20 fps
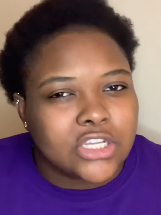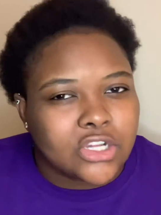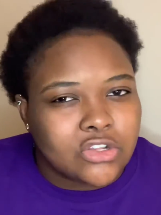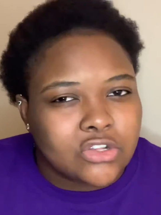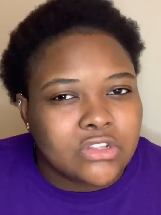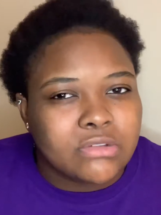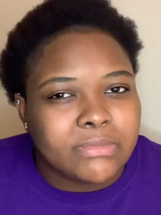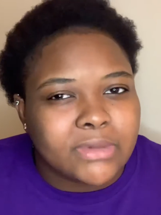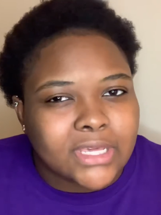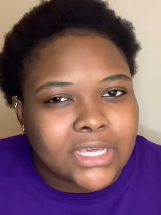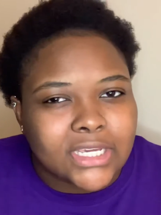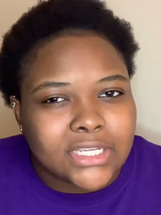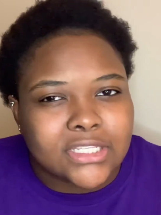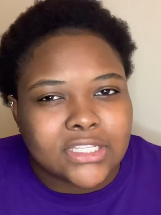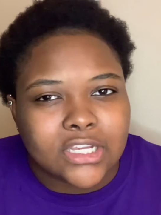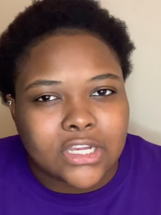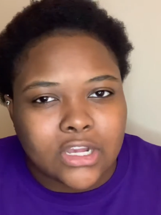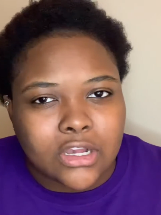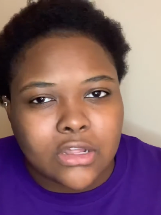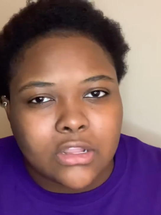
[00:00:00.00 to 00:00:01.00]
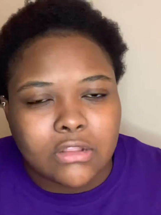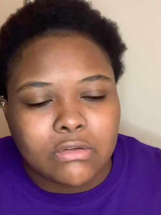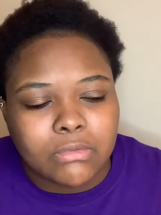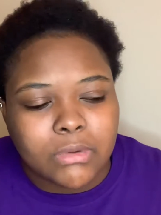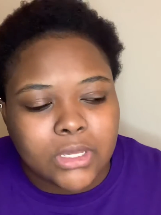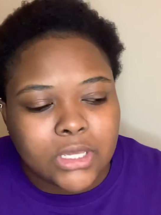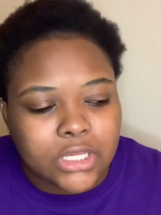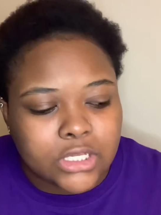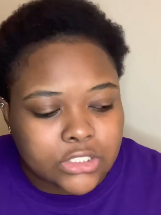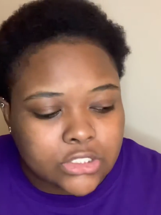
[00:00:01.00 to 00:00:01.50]
only because the
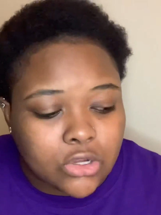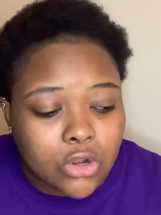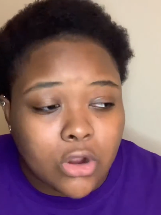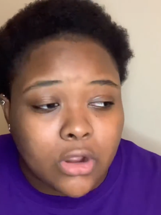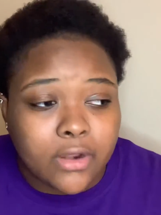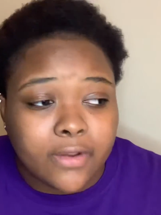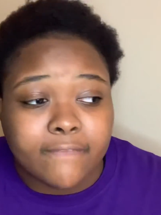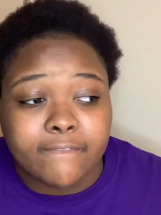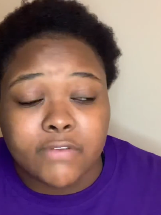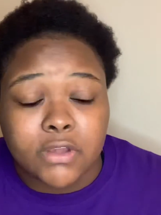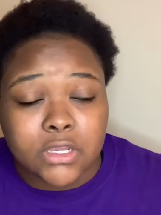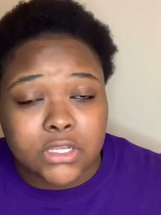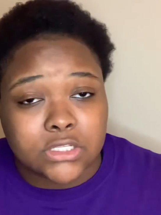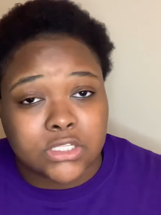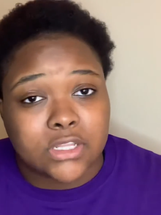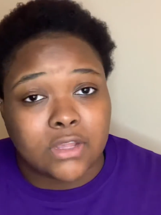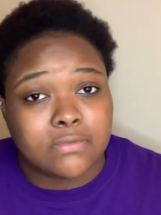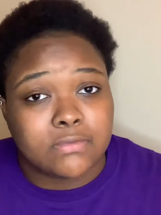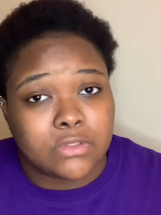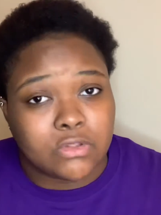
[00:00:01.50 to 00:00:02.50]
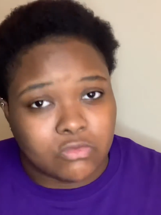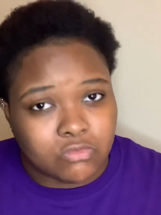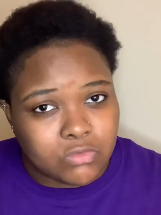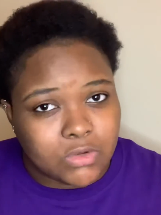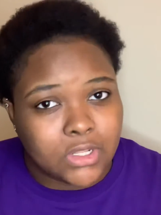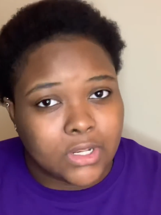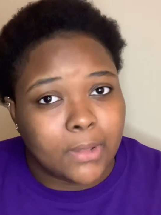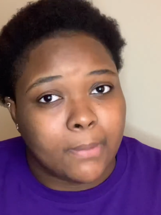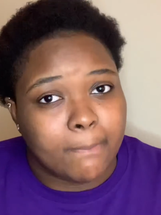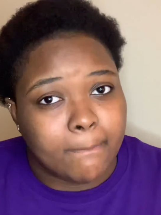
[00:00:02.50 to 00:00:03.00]
colorway is hard to find stuff to
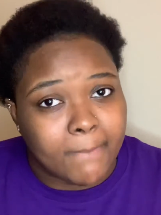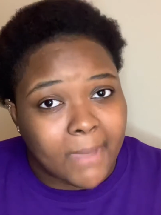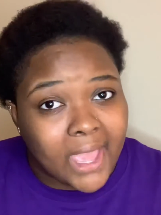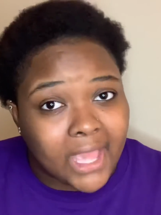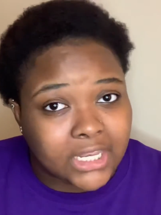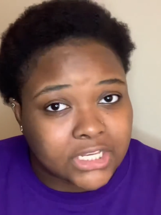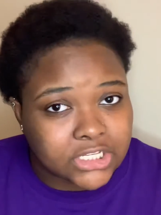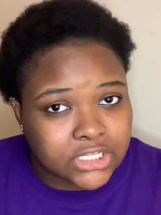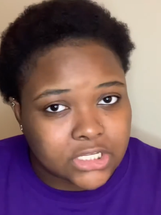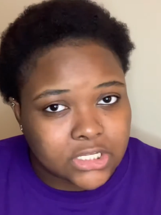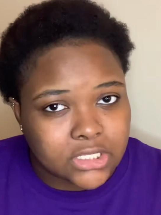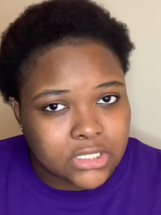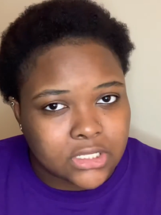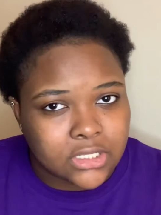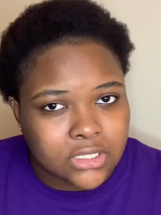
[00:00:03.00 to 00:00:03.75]
really match it